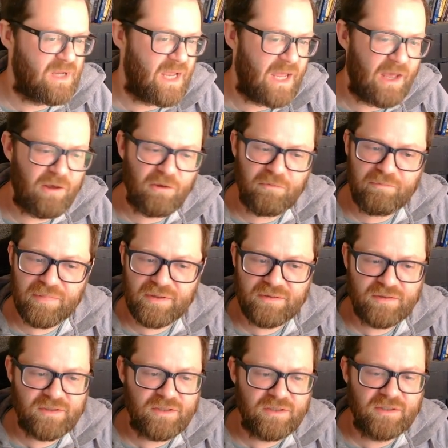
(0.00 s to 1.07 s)
help.
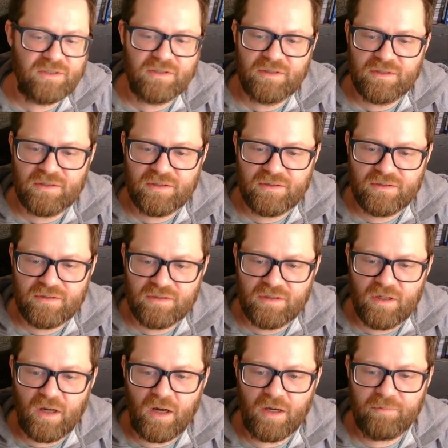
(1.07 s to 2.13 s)

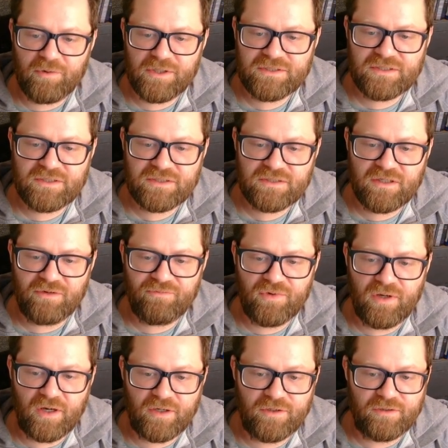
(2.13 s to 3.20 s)
Unpleasant discovery
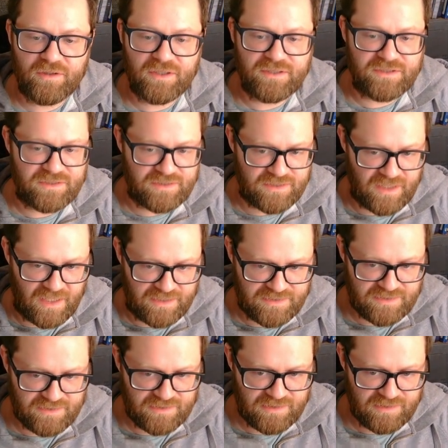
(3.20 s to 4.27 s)
under a
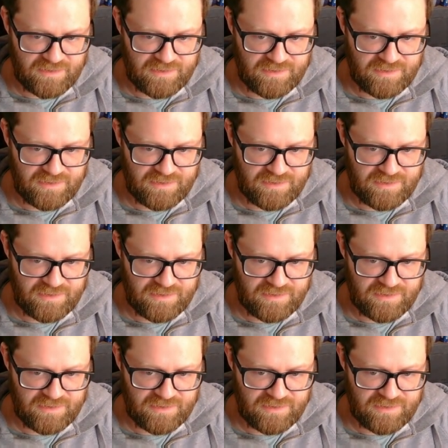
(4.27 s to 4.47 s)
desk.